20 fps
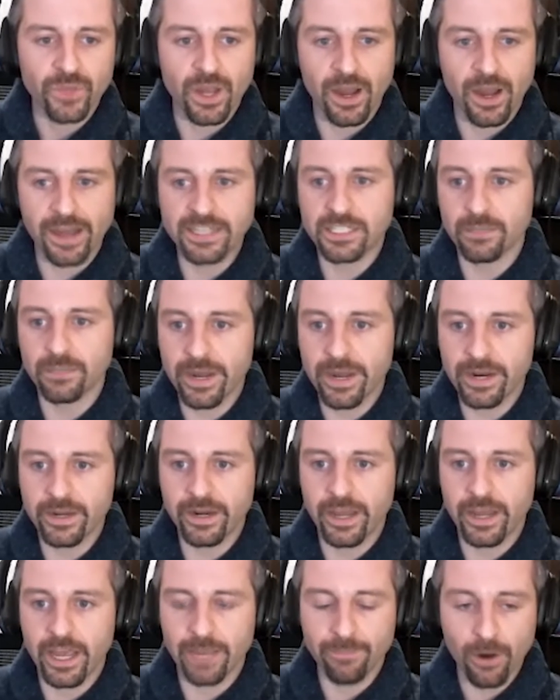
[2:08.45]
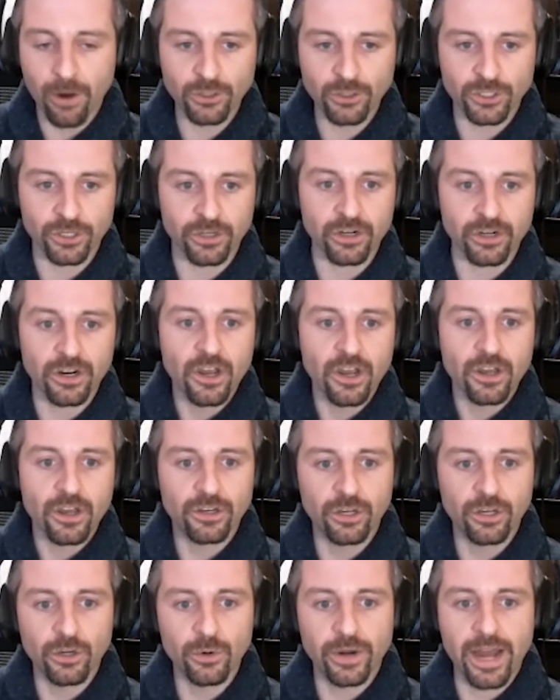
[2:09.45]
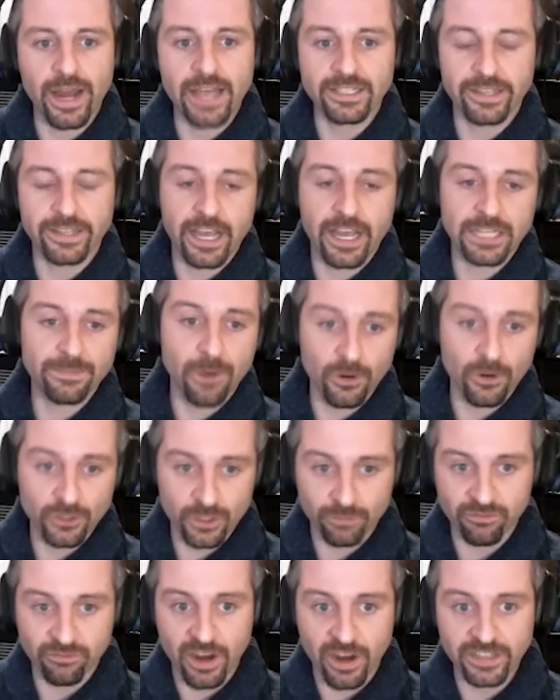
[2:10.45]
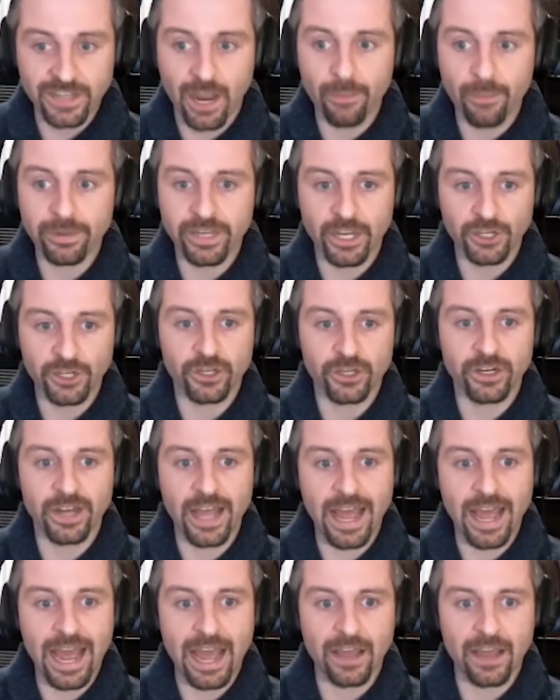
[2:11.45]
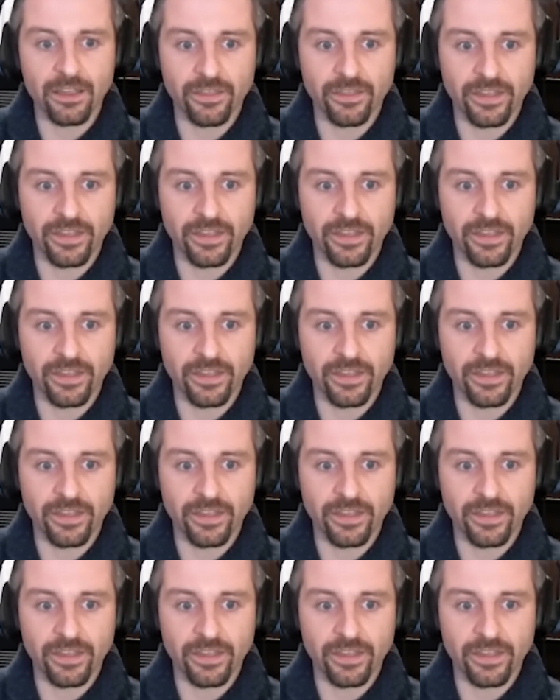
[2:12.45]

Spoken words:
I submitted a poster to an SAS poster prize competition at